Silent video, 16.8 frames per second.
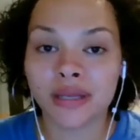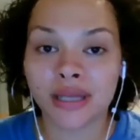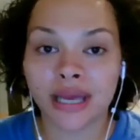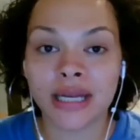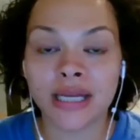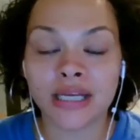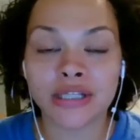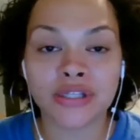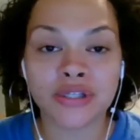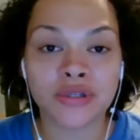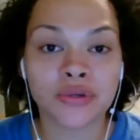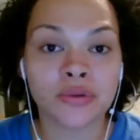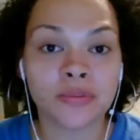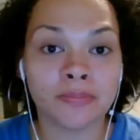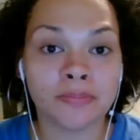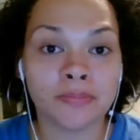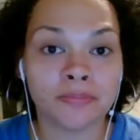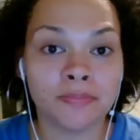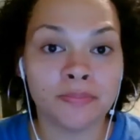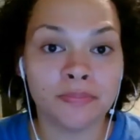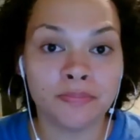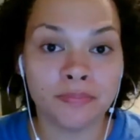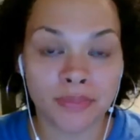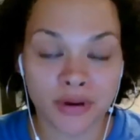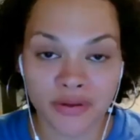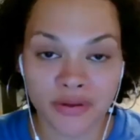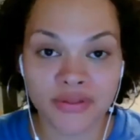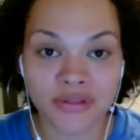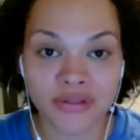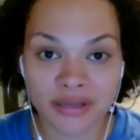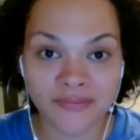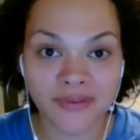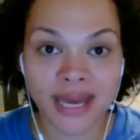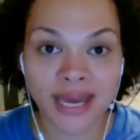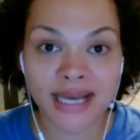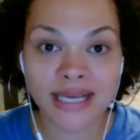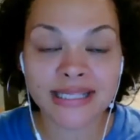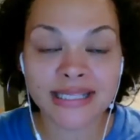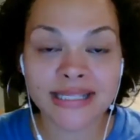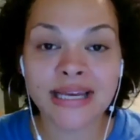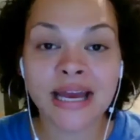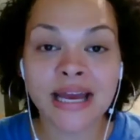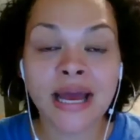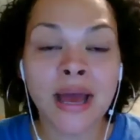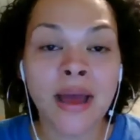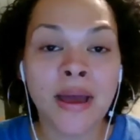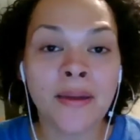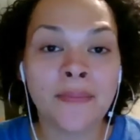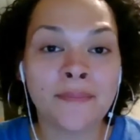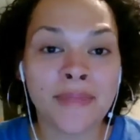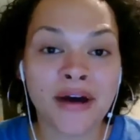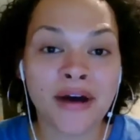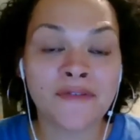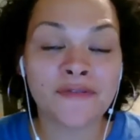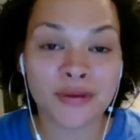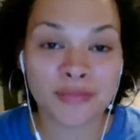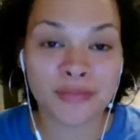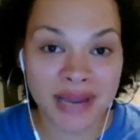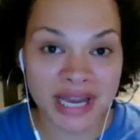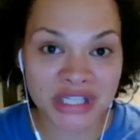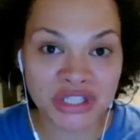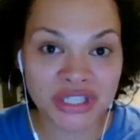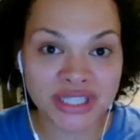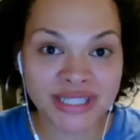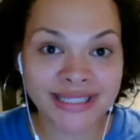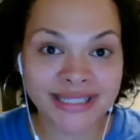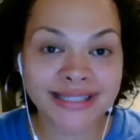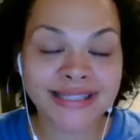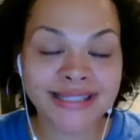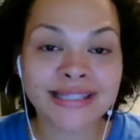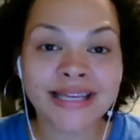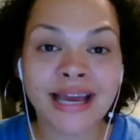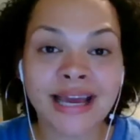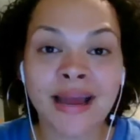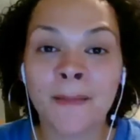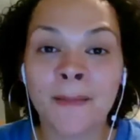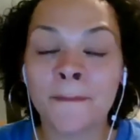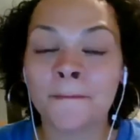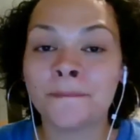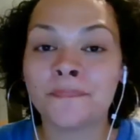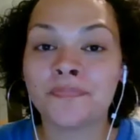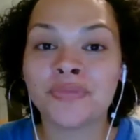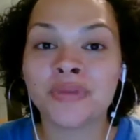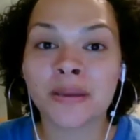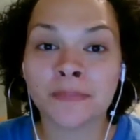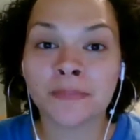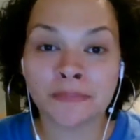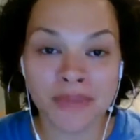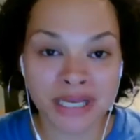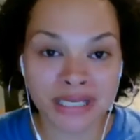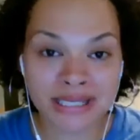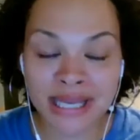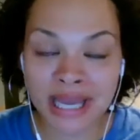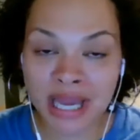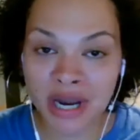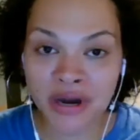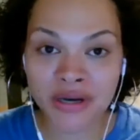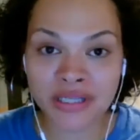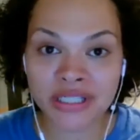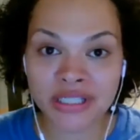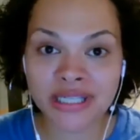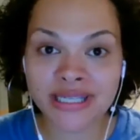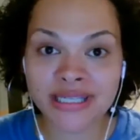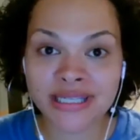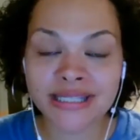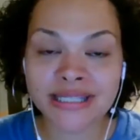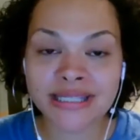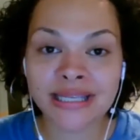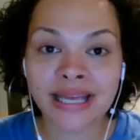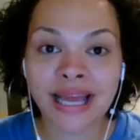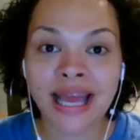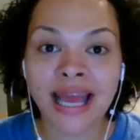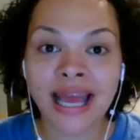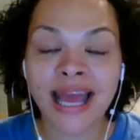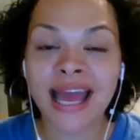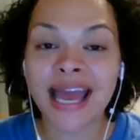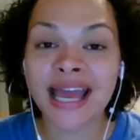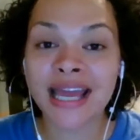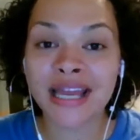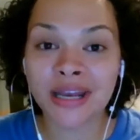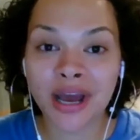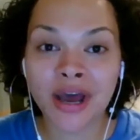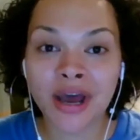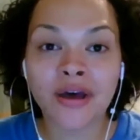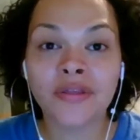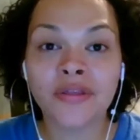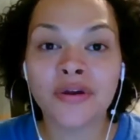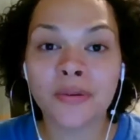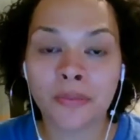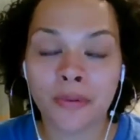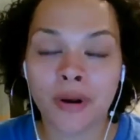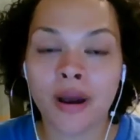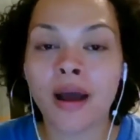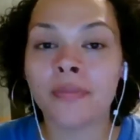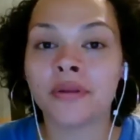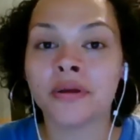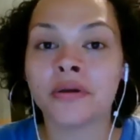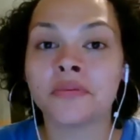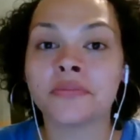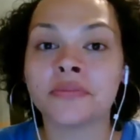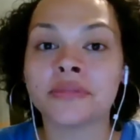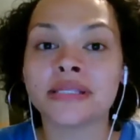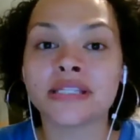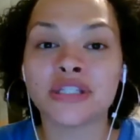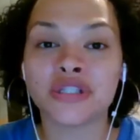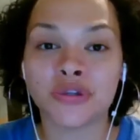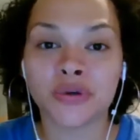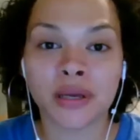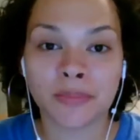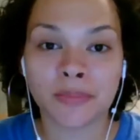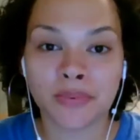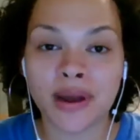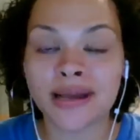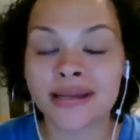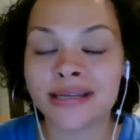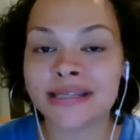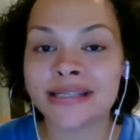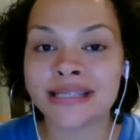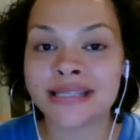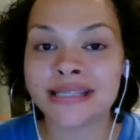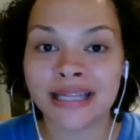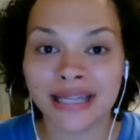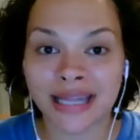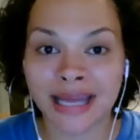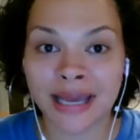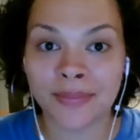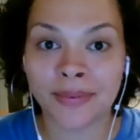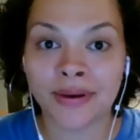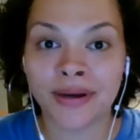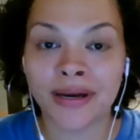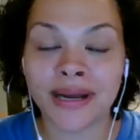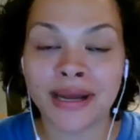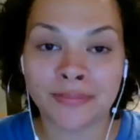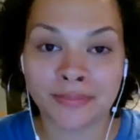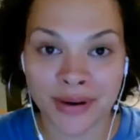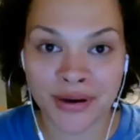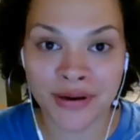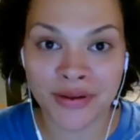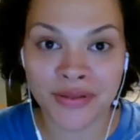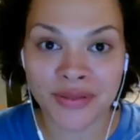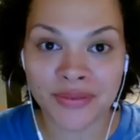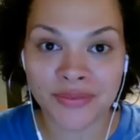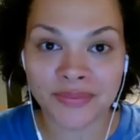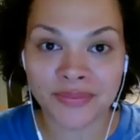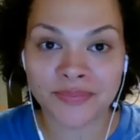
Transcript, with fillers: related to birth defects, malformations, miscarriages, and other problems during pregnancy, labor, and birth.